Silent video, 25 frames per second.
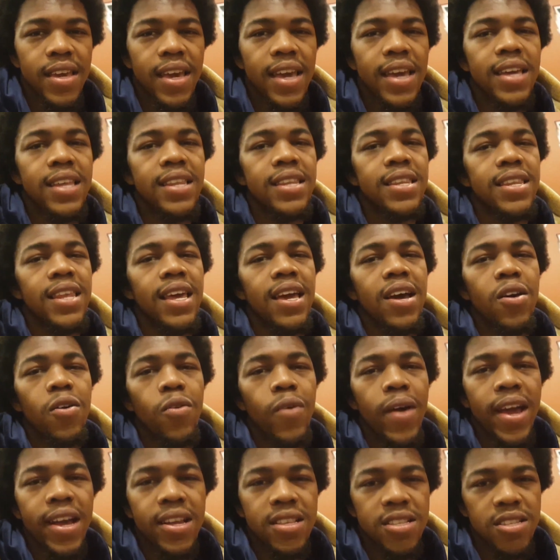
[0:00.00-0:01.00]
and they
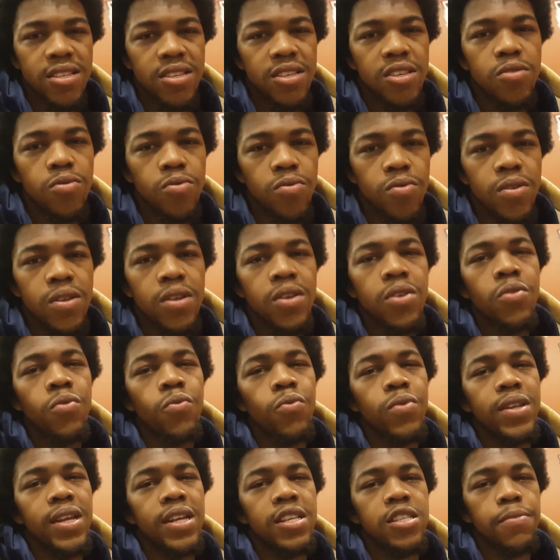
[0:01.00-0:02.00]
don't execute
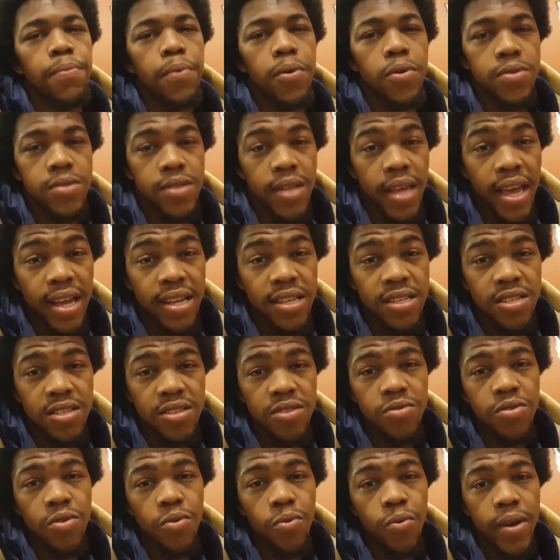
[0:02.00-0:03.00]
what they're supposed to
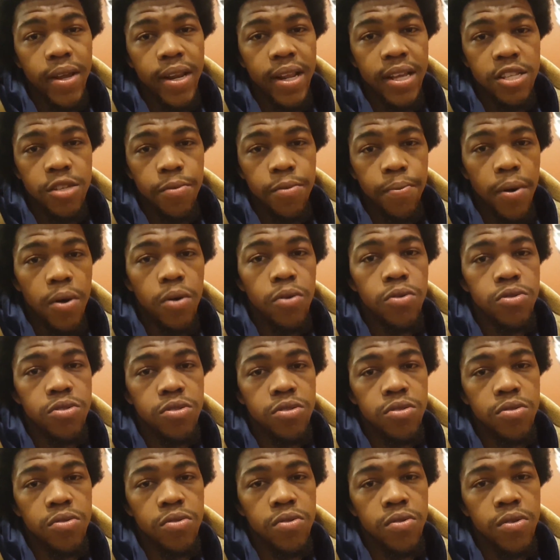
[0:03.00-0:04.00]
execute the way they're
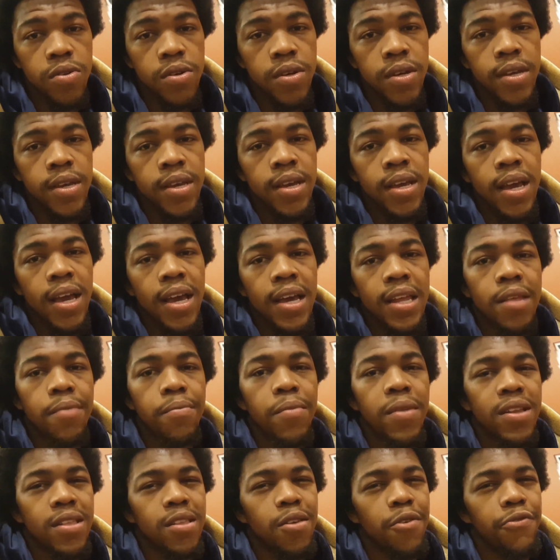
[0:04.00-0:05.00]
supposed to, and it
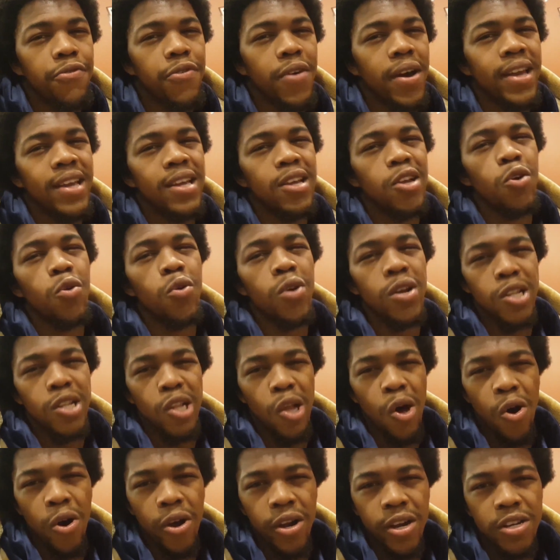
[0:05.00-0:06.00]
make the fight go a
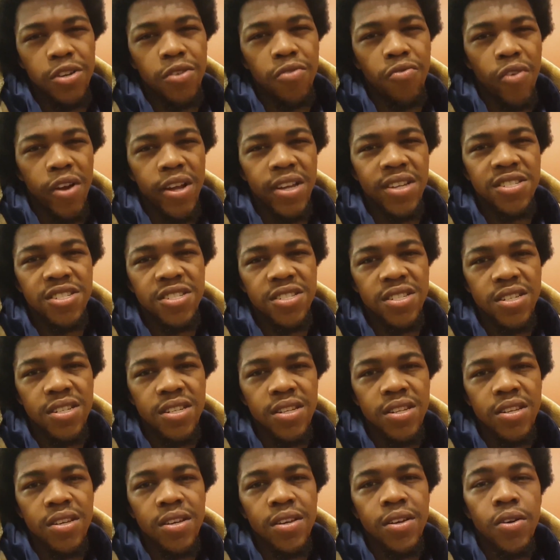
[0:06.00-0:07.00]
longer
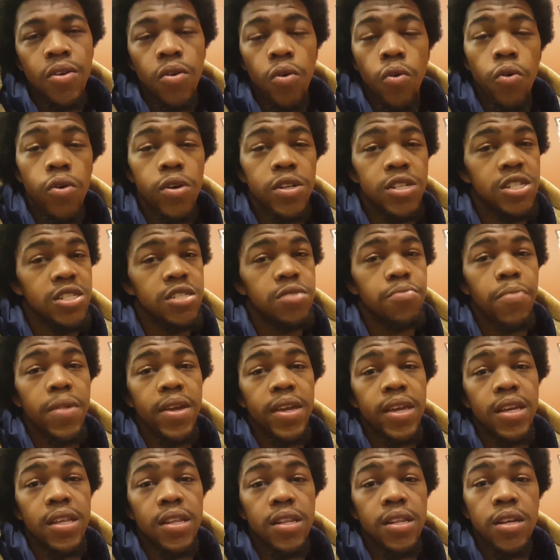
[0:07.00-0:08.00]
duration, or just
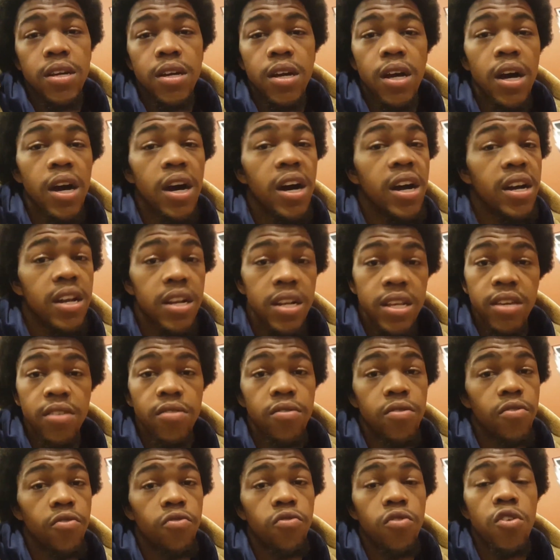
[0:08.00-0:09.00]
make it look ugly,
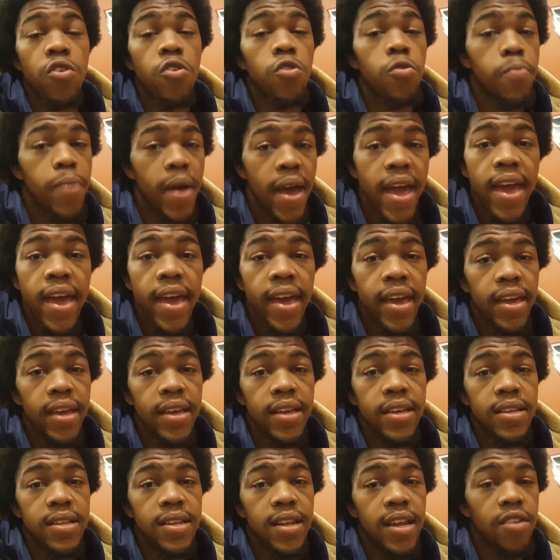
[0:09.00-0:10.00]
real bad,
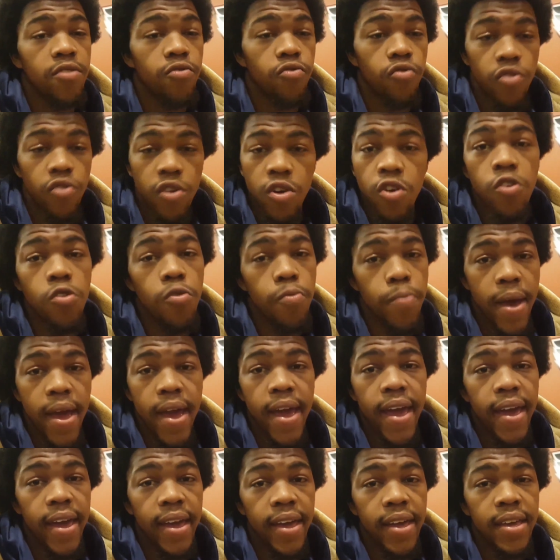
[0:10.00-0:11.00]
real
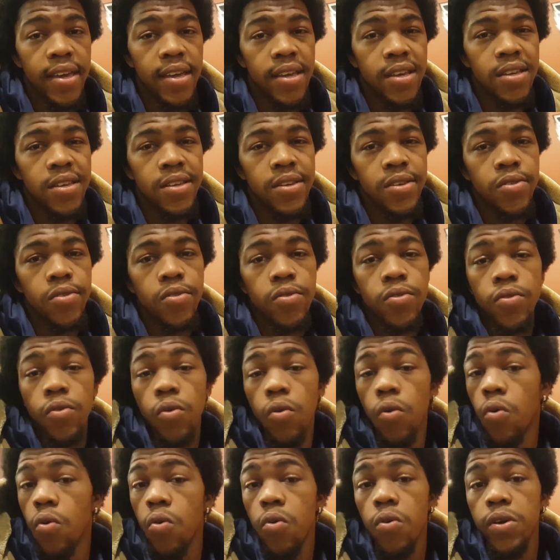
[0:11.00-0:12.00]
bad.
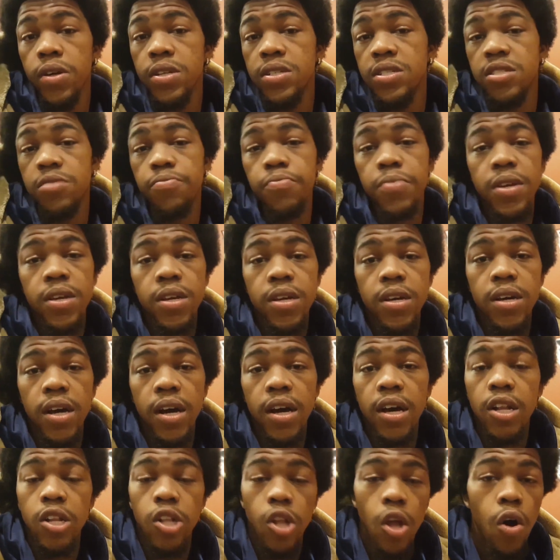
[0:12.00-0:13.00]
Or it just be
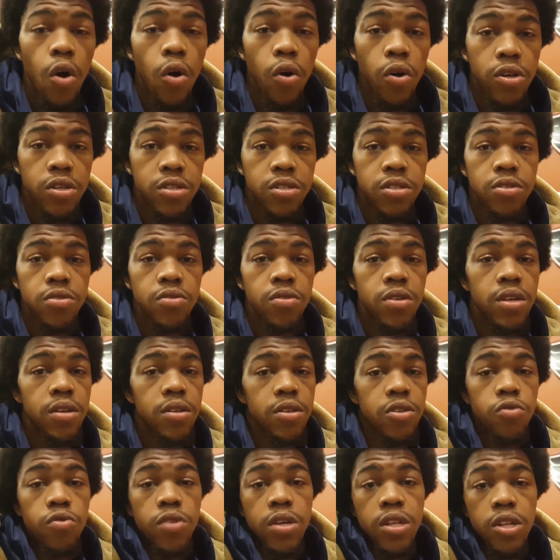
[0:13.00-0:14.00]
a loss. You
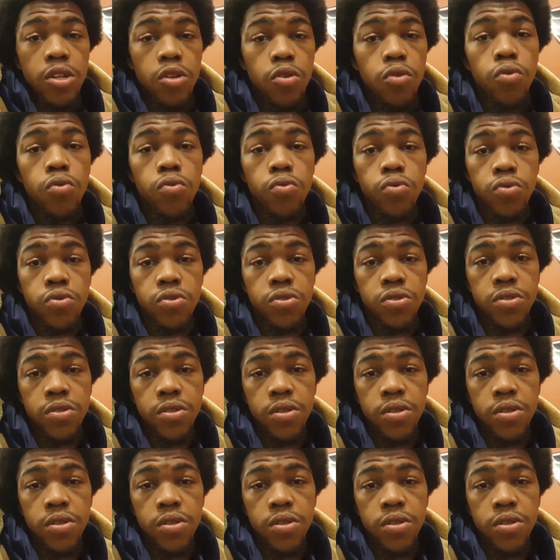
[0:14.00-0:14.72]
can lose.